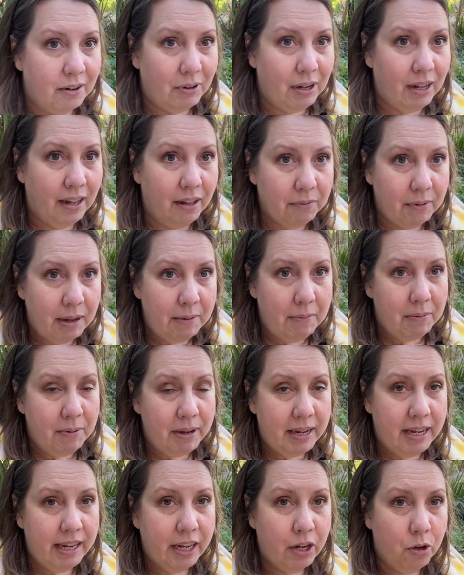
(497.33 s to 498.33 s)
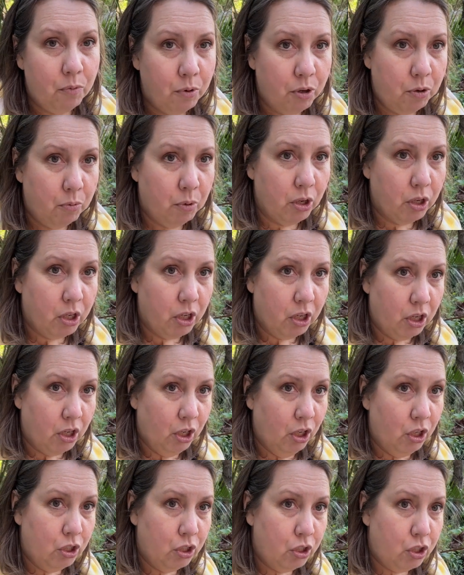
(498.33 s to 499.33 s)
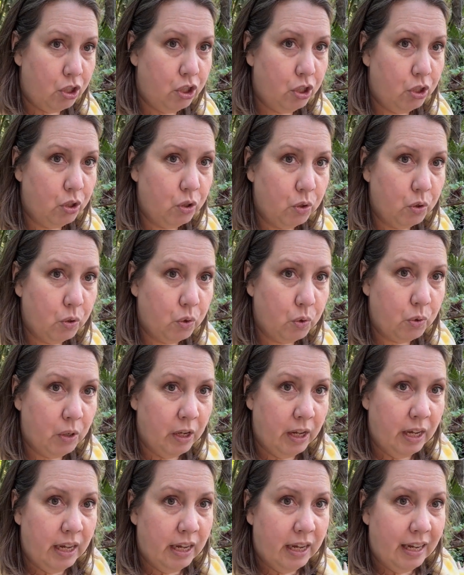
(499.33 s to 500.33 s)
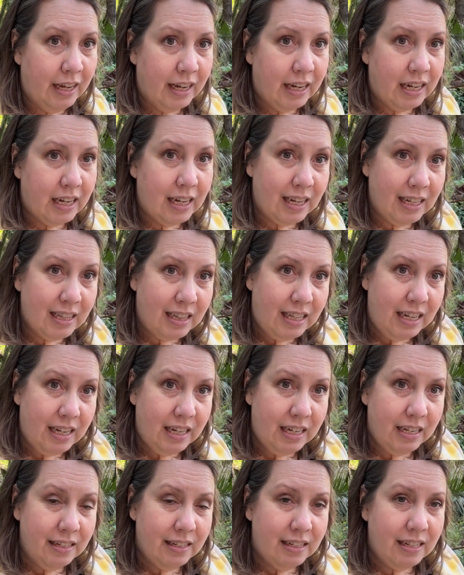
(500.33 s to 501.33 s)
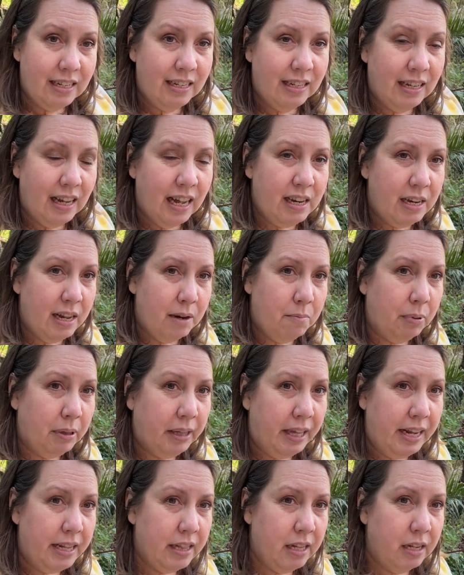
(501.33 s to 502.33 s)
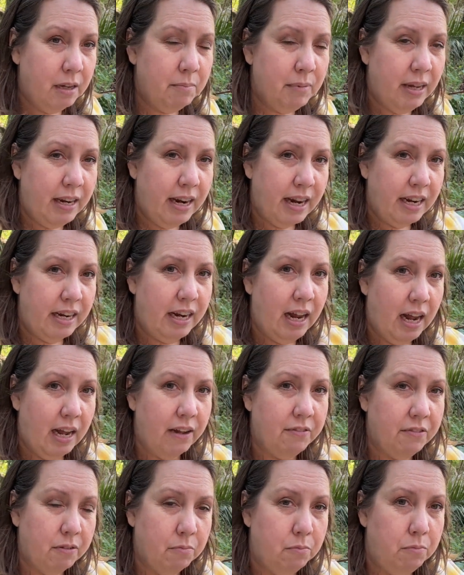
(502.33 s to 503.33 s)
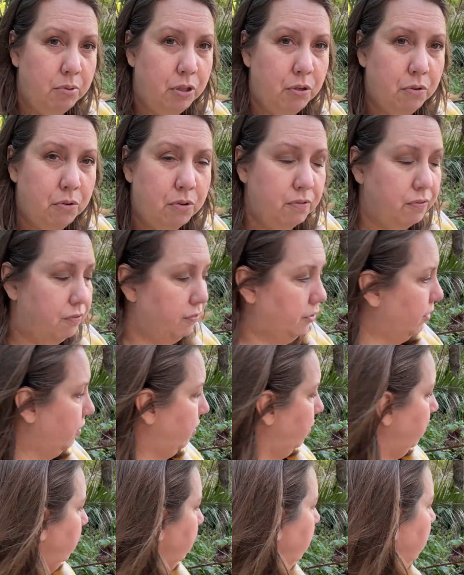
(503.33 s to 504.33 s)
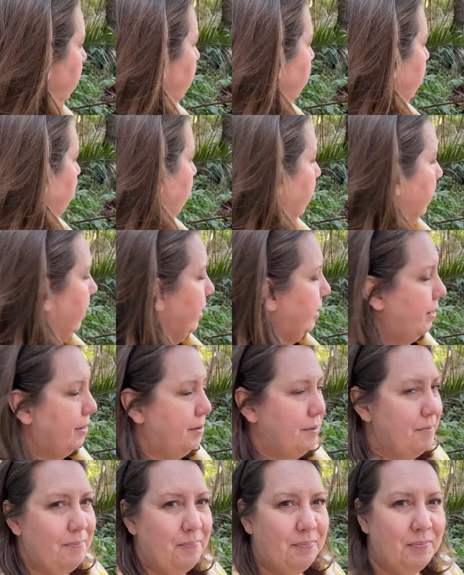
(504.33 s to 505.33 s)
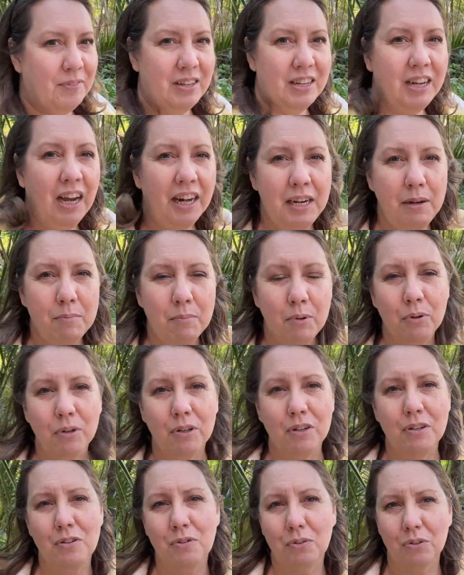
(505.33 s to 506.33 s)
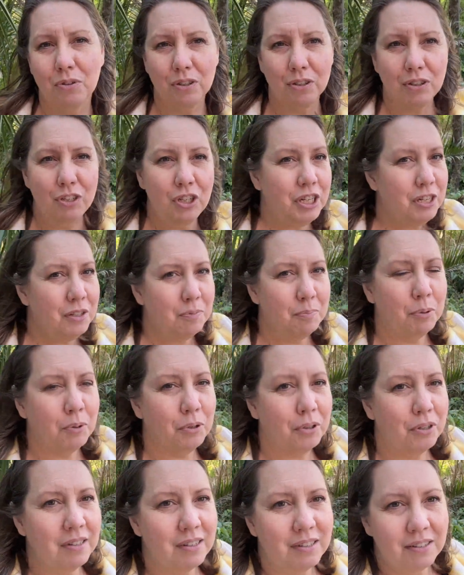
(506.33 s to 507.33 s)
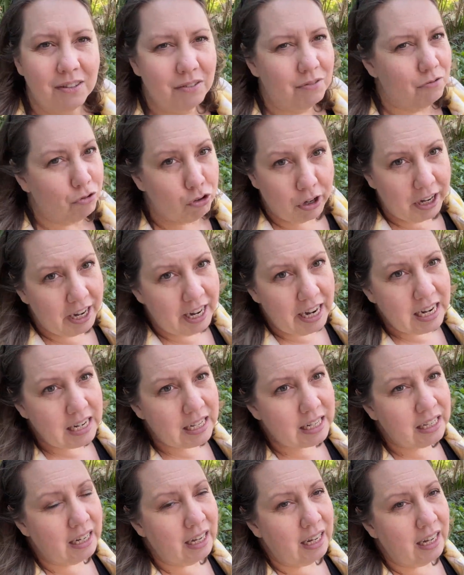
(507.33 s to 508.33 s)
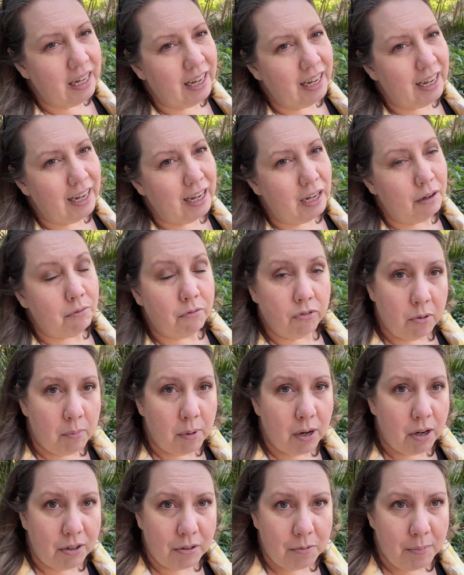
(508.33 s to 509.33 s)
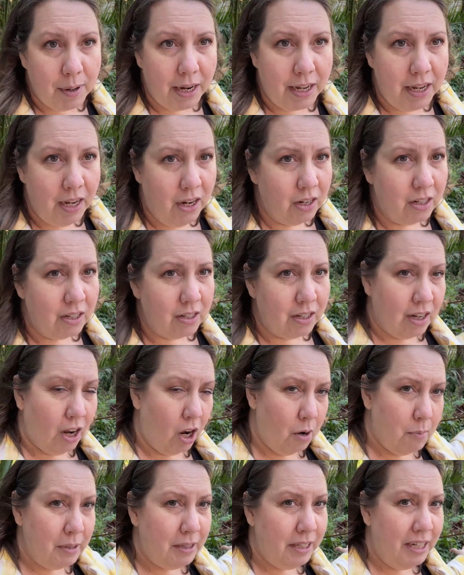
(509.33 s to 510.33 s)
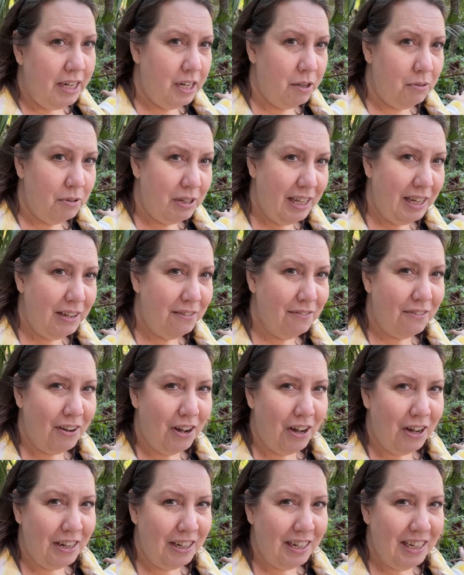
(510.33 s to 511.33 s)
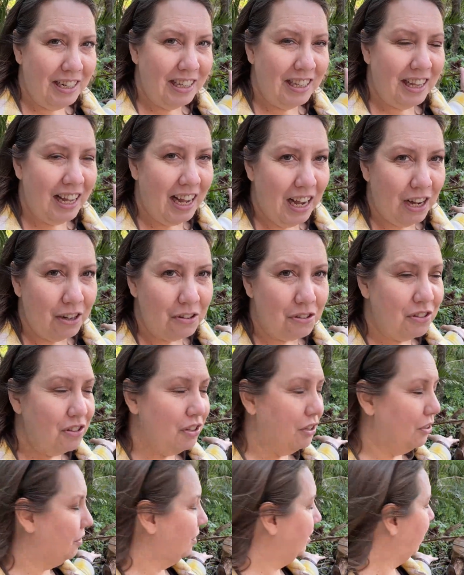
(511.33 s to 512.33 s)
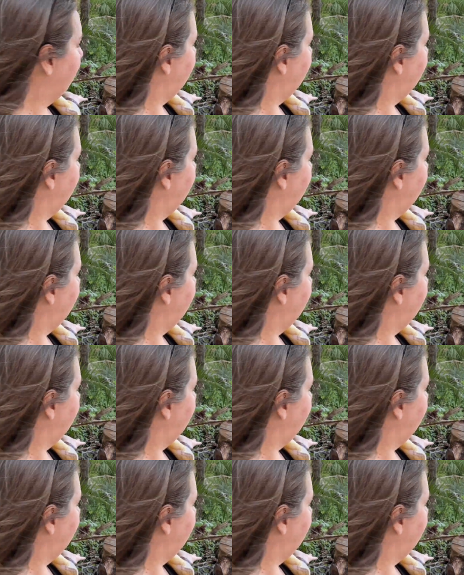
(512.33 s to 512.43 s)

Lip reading: well, maybe we can get a woodworker to cut these and then plane them, and I could have some beautiful cutting boards or cheese boards, trays from our own backyard. Carmelina would live on in the house. So